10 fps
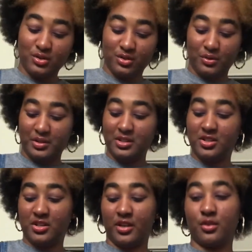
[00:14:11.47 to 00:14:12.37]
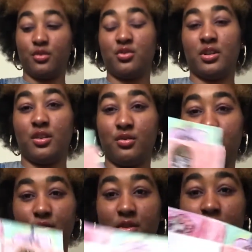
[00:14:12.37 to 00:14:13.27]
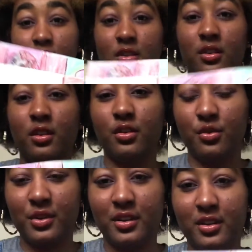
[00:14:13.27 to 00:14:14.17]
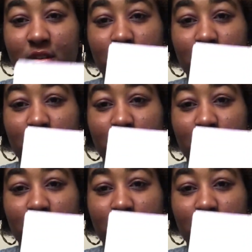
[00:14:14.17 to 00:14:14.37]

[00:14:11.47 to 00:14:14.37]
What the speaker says: So I did Shadow. Shadow is really good, underrated.